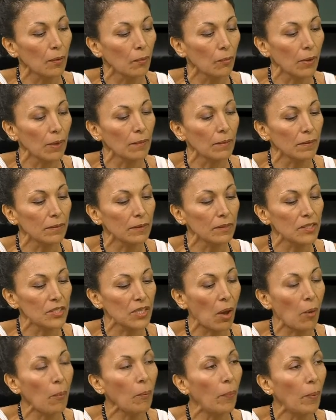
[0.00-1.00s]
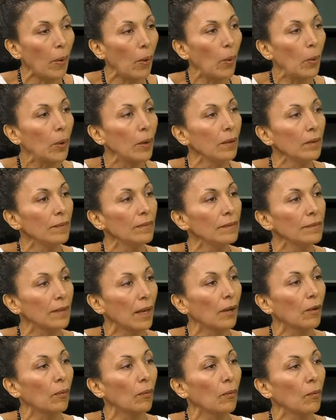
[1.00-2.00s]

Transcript: when John Paul II